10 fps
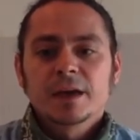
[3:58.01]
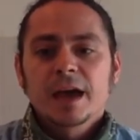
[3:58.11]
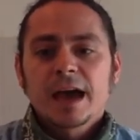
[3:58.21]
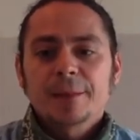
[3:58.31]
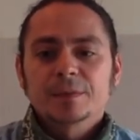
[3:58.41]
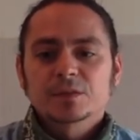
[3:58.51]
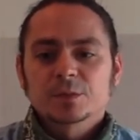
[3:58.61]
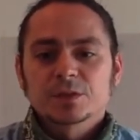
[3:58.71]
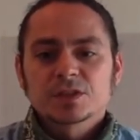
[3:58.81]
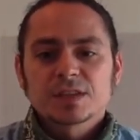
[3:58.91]
happens when
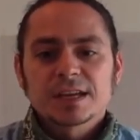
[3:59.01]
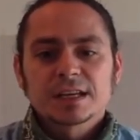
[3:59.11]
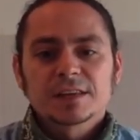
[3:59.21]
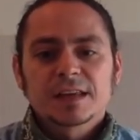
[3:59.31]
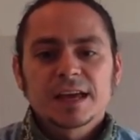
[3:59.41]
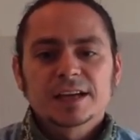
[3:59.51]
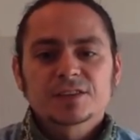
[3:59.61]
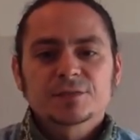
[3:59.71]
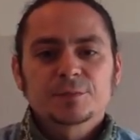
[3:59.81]
you stand at the edge of a